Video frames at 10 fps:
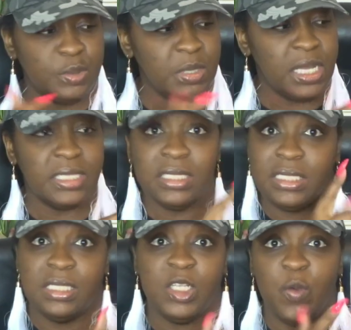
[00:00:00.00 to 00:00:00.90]
because there's
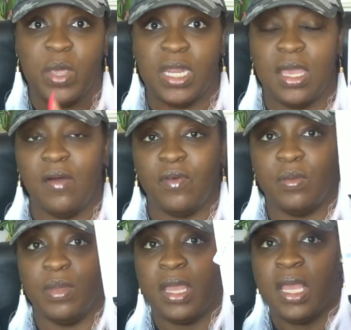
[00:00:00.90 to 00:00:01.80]
just so many of
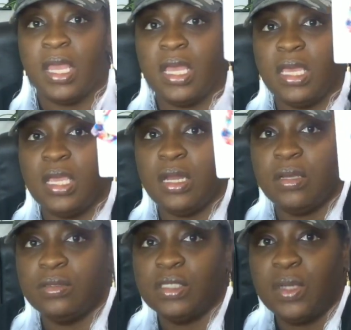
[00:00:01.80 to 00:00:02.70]
them, you
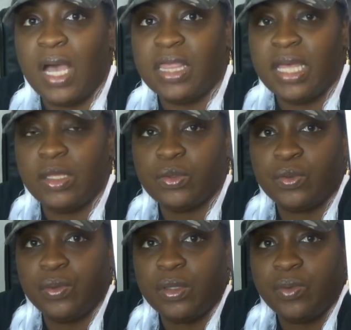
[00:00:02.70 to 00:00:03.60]
know. So I thought these
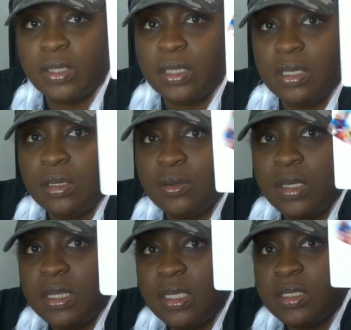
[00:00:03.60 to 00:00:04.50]
are really, really cute
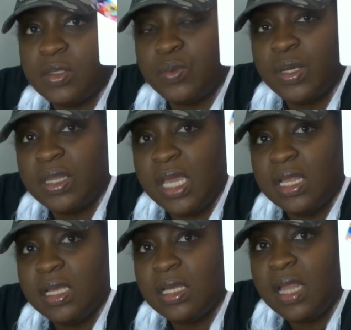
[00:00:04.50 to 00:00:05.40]
and these are what they
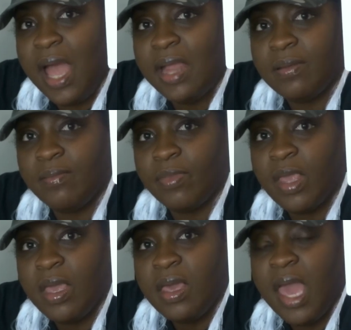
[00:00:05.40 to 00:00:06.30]
look
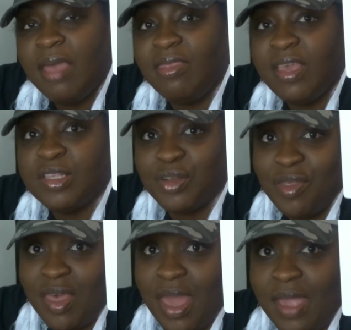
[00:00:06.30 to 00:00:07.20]
like. And these are
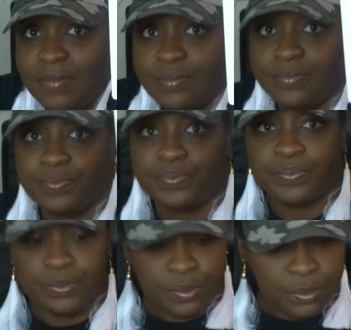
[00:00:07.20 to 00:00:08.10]
they,
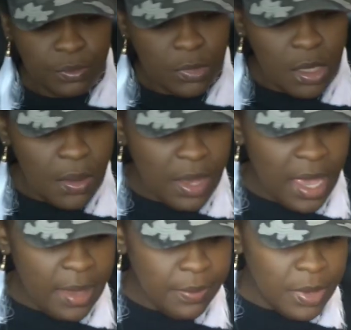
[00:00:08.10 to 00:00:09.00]

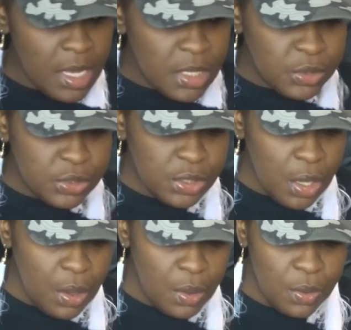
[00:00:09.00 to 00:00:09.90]
okay?
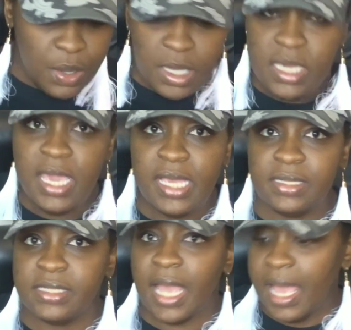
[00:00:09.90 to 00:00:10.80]
So
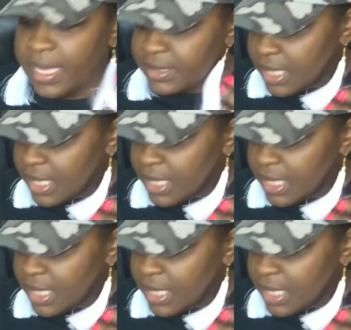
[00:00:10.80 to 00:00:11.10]
yes, guys,